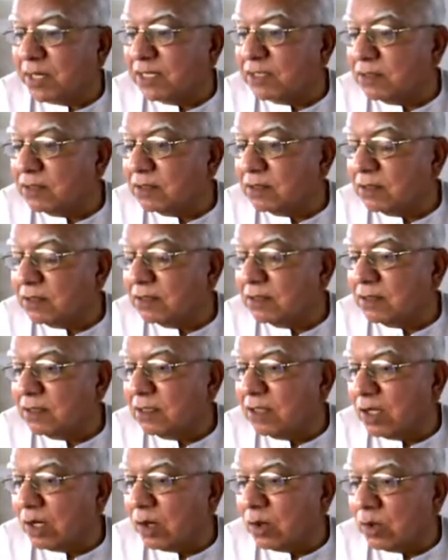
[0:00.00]
But
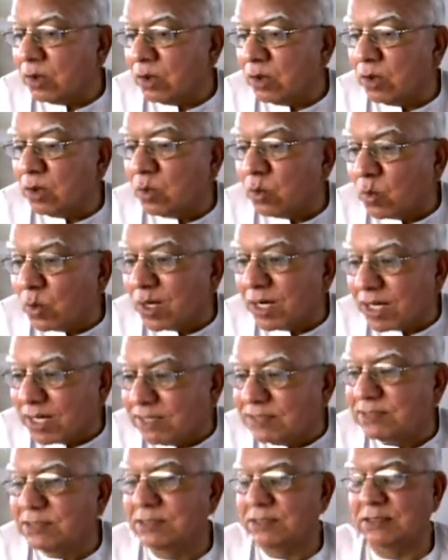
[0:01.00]
now look what
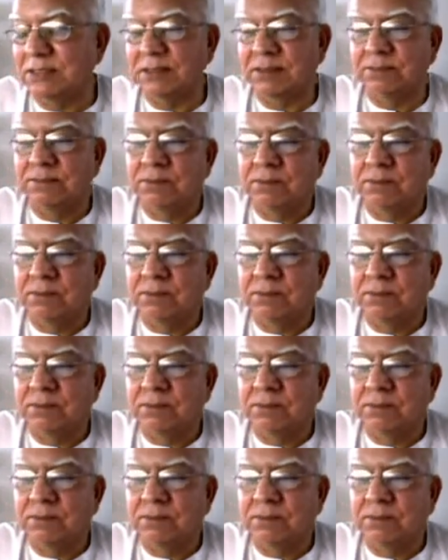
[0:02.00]
I see.